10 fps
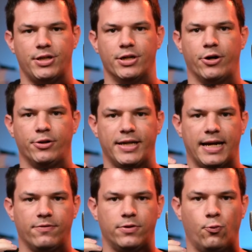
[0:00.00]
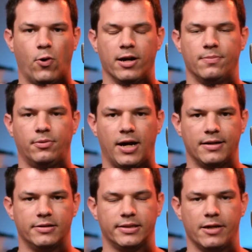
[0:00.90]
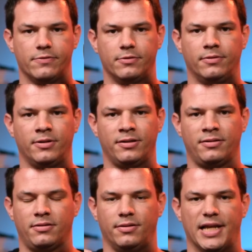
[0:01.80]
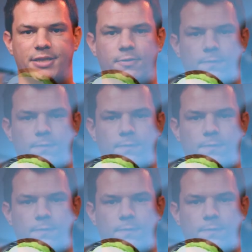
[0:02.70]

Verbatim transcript: you only have the one brightness level, and that's